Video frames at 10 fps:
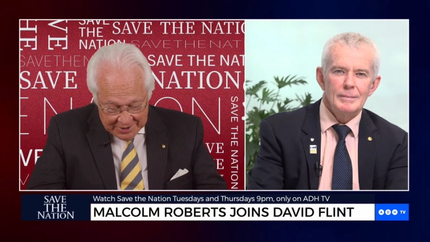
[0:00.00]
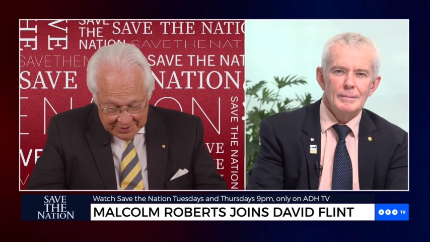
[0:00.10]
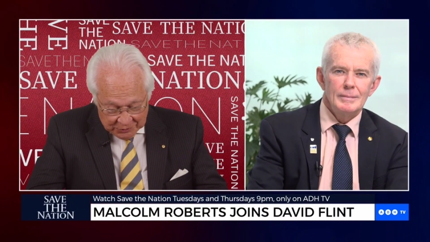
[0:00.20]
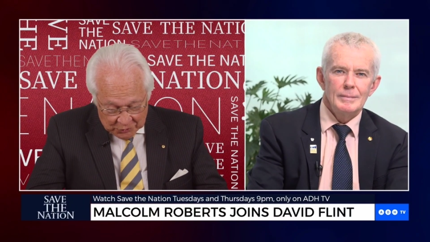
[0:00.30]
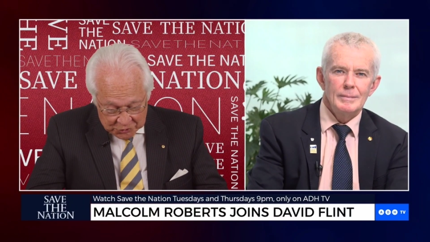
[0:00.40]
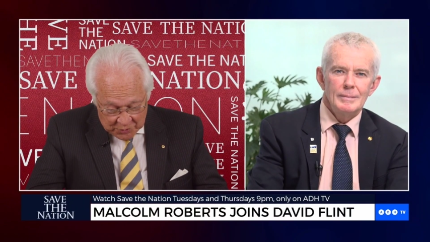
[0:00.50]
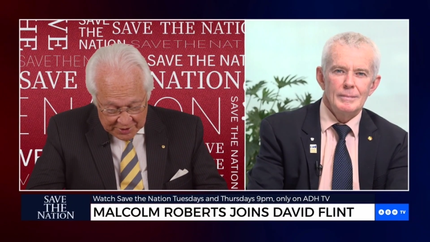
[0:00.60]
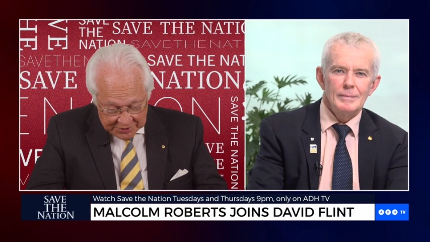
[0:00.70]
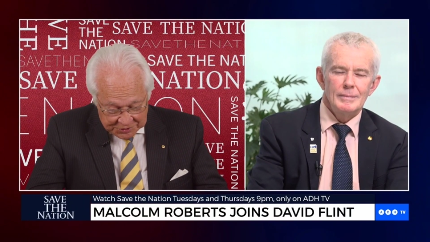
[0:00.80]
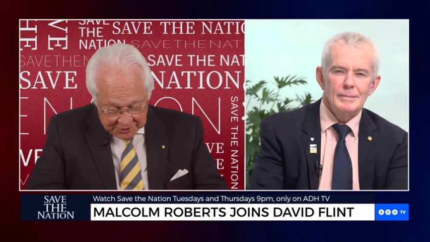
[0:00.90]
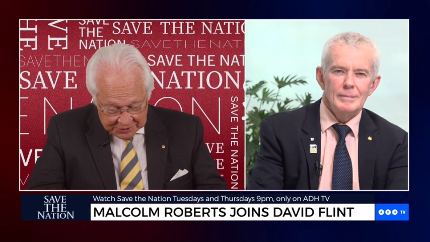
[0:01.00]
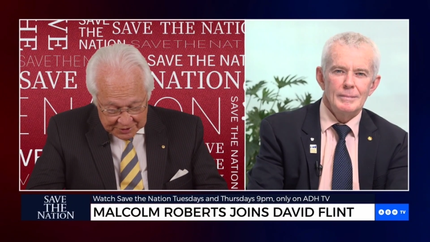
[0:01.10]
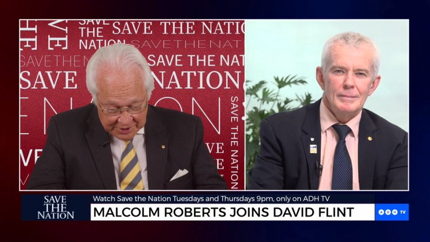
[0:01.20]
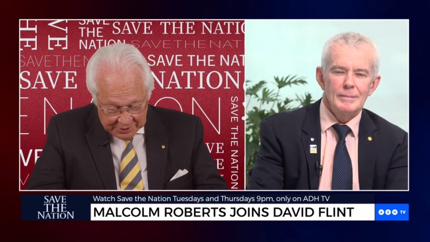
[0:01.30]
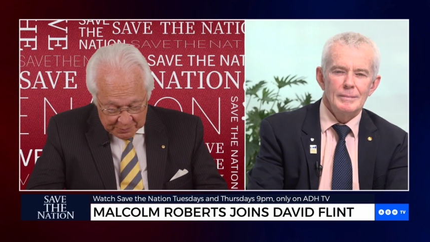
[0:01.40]
Speaker 1: or to ask that
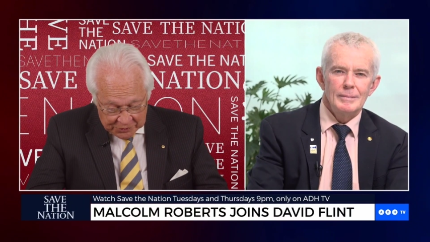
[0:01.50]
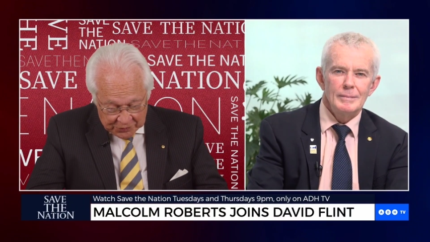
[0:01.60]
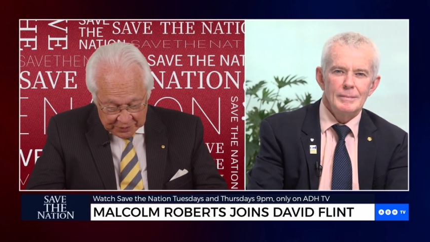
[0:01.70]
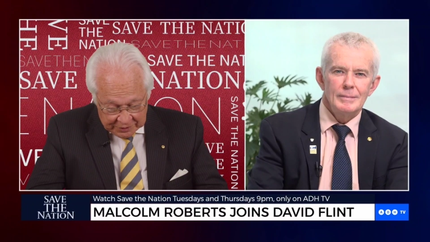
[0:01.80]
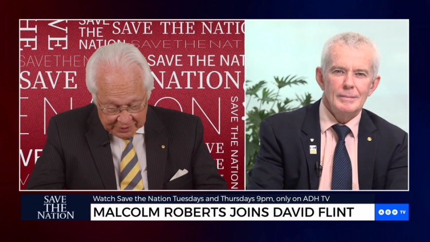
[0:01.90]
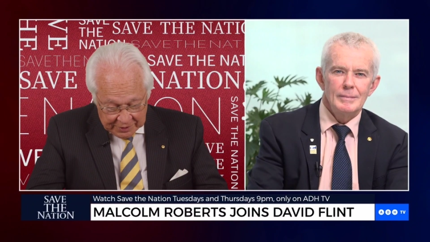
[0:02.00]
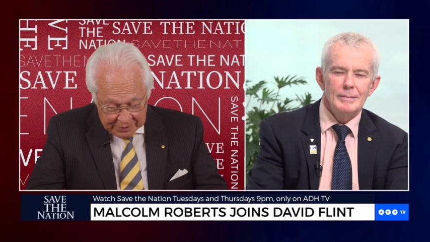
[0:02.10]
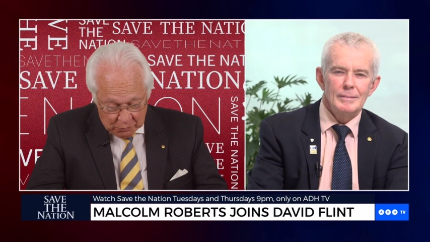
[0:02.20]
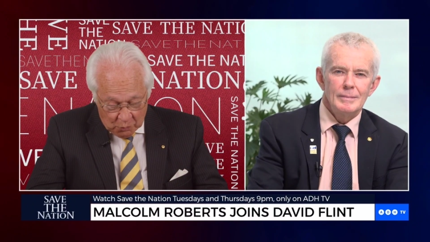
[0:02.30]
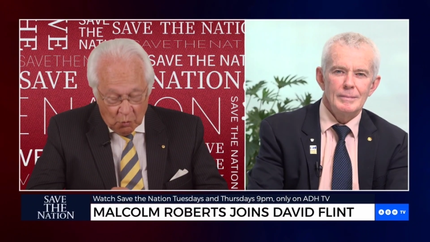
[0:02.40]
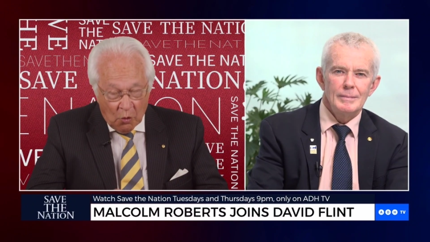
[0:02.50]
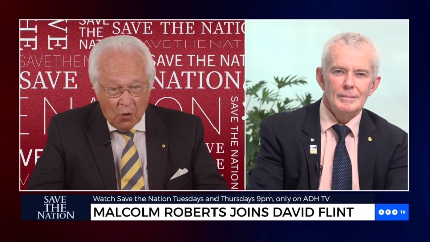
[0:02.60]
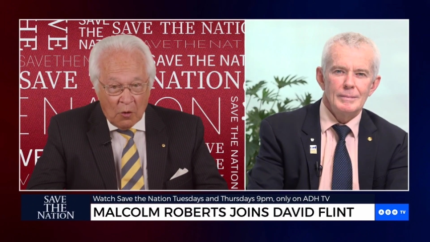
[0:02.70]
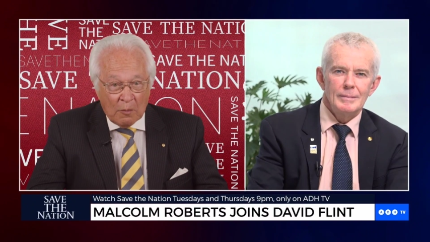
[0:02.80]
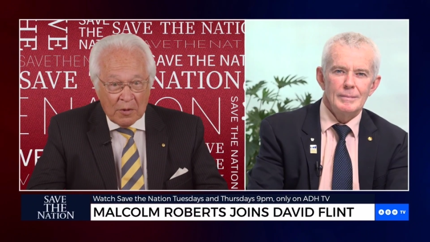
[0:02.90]
the atmosphere can
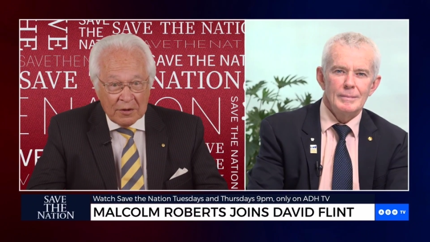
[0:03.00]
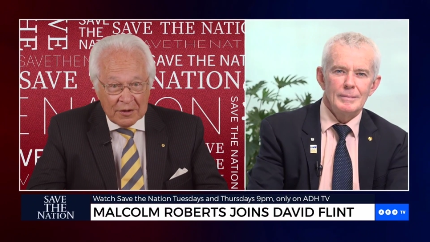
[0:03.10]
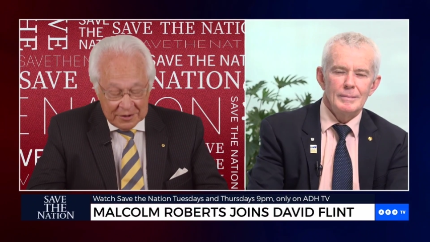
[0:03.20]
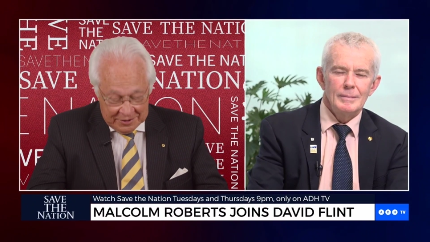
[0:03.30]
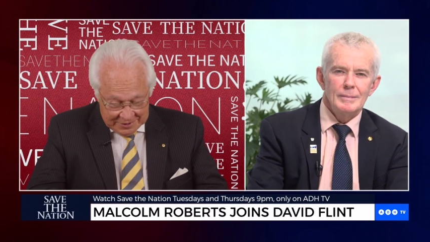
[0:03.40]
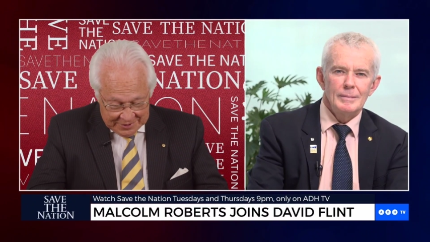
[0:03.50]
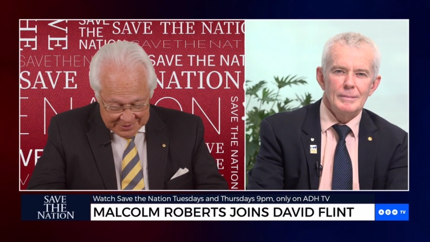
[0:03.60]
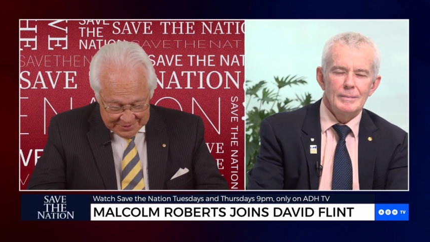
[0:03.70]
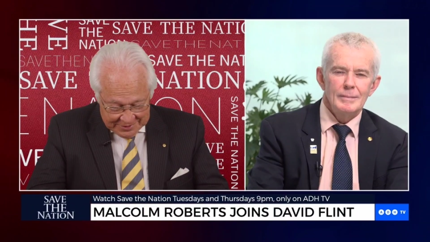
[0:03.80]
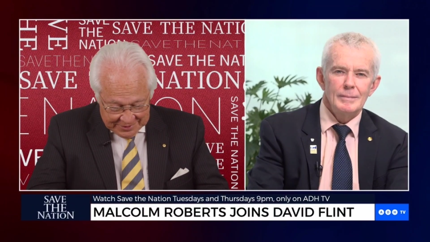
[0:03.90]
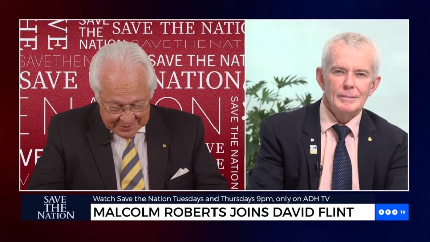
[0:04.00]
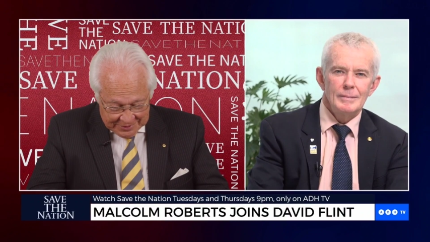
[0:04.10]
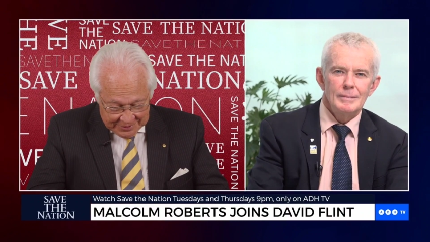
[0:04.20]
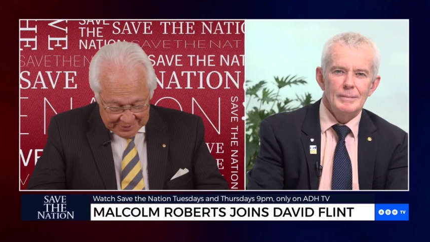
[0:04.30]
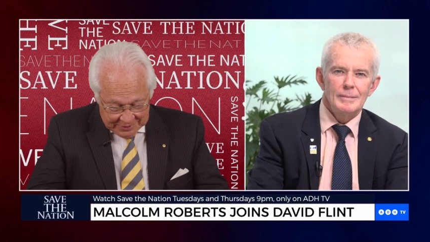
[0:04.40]
warm
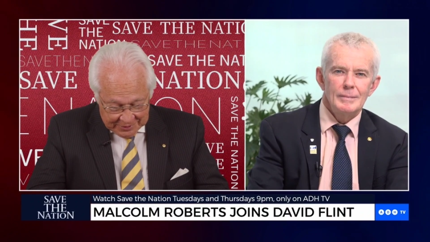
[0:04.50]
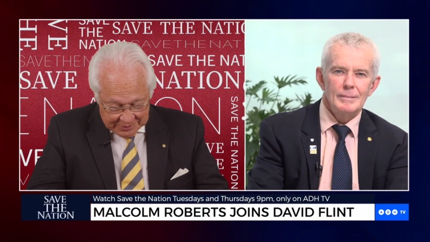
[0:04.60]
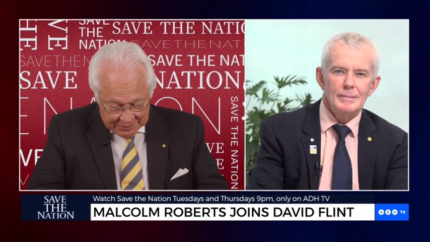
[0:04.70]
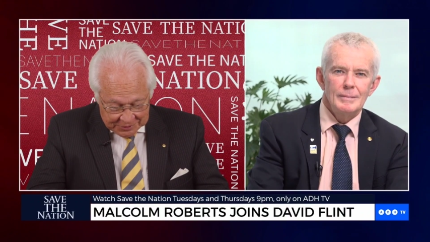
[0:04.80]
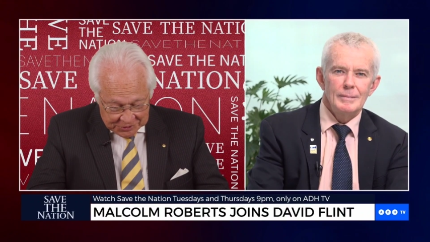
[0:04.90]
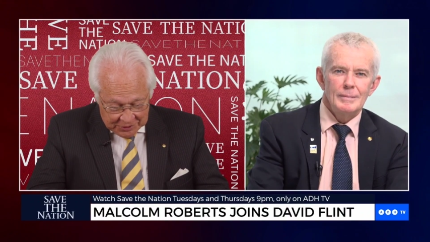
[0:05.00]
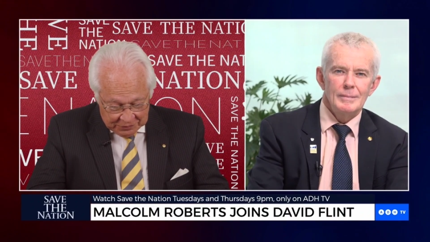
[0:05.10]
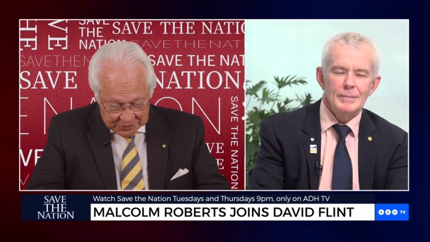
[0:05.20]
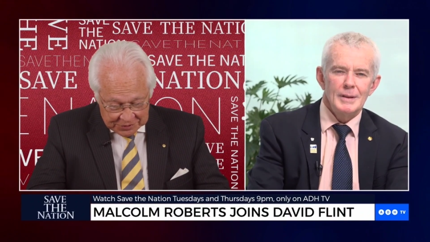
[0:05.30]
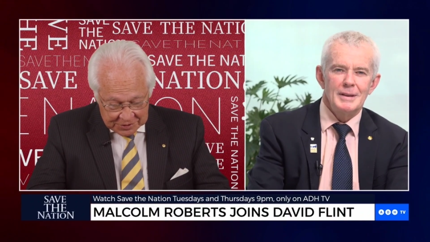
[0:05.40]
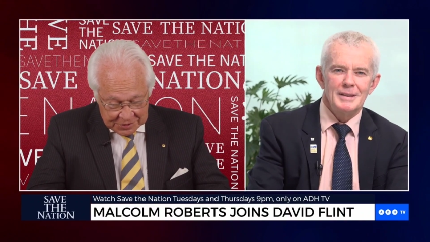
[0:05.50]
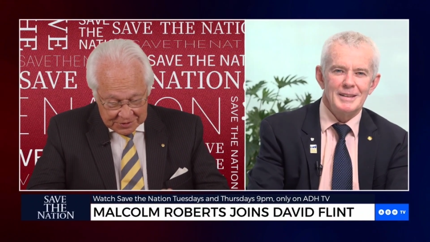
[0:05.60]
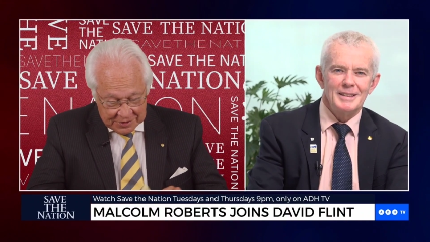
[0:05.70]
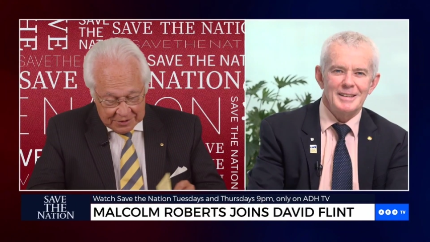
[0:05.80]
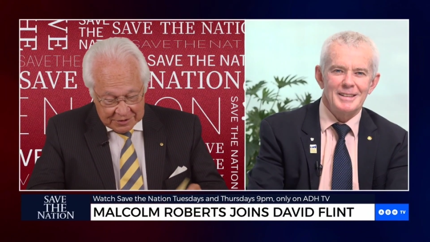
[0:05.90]
the surface
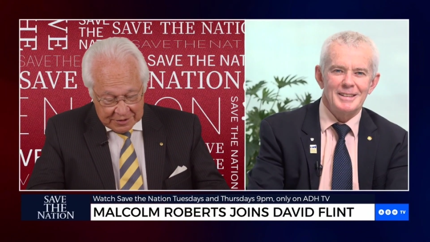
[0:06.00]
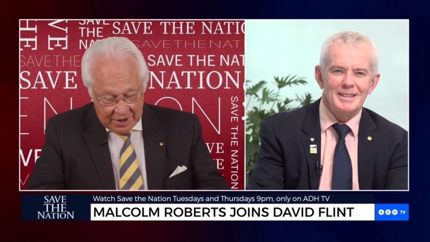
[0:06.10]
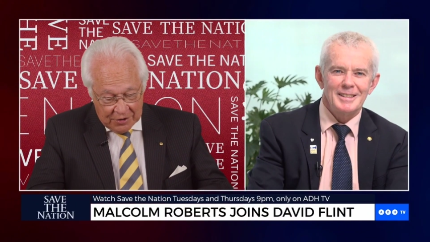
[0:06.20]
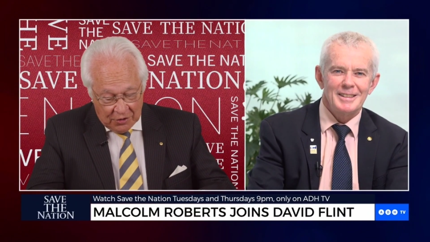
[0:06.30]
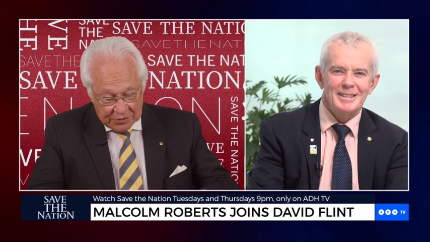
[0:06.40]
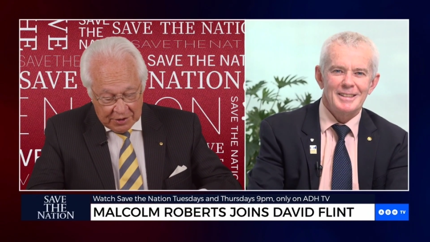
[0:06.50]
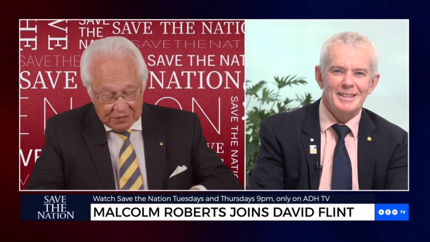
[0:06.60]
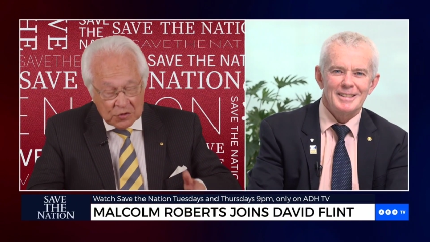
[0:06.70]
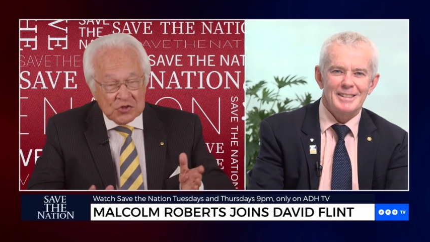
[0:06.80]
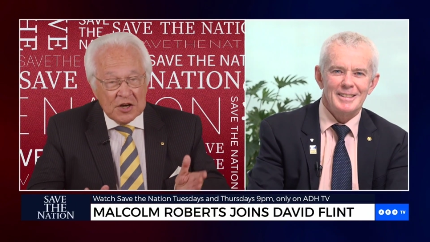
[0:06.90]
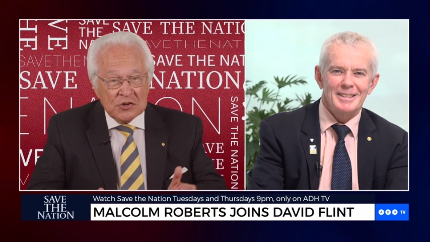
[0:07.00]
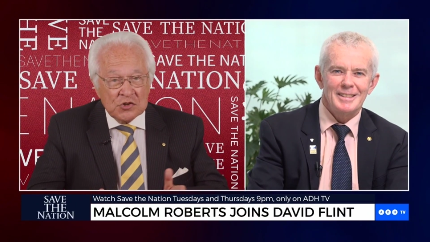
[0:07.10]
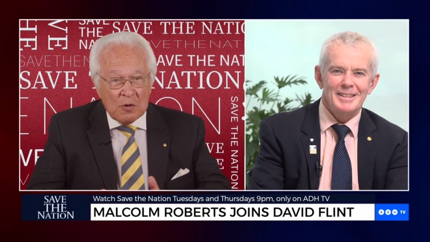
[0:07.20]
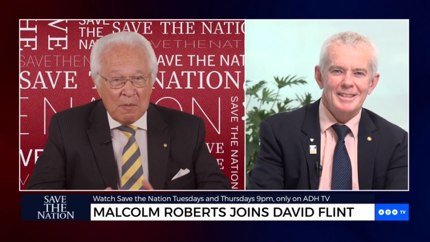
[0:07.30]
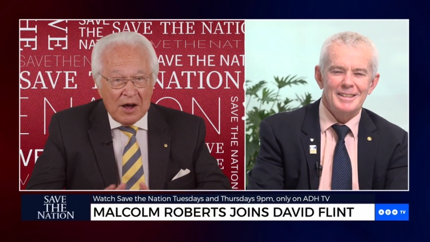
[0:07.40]
is, it cannot. Have you
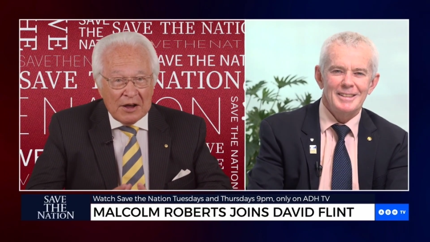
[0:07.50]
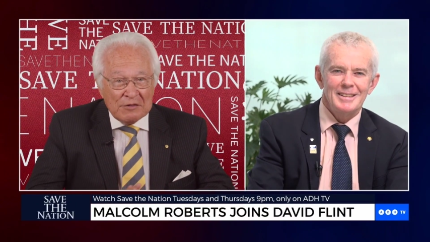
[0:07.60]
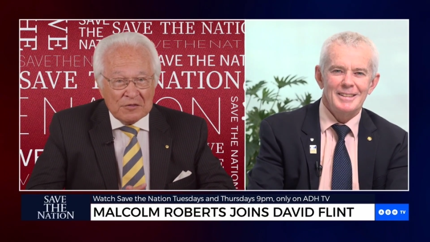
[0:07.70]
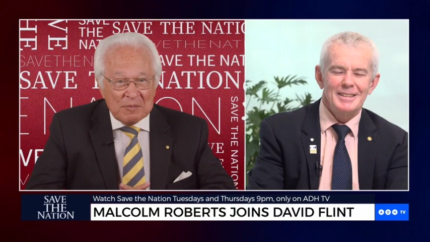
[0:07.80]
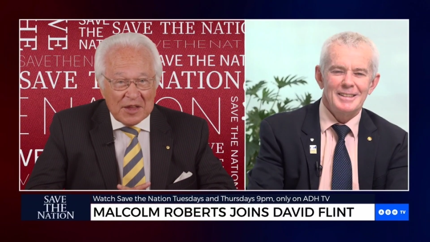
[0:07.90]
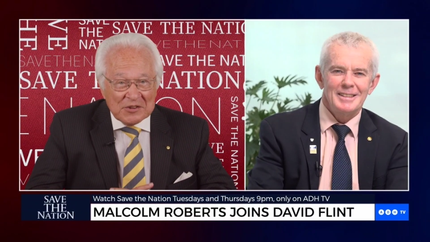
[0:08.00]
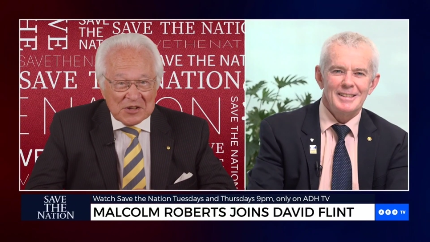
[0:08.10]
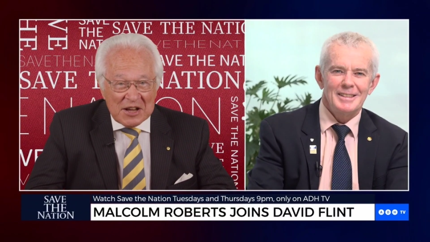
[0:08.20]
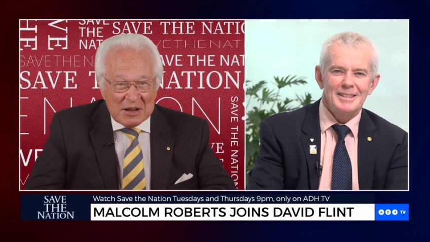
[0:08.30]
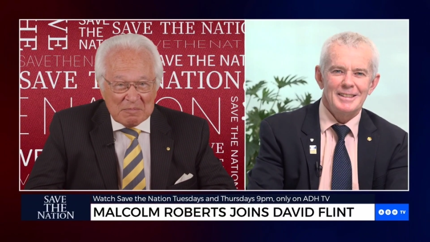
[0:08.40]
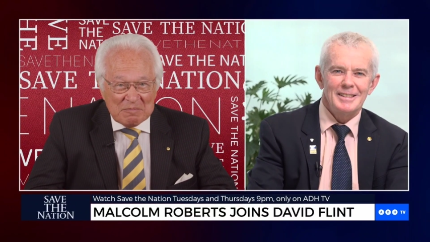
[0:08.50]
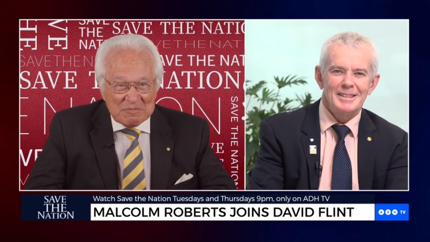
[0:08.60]
changed your mind from that time?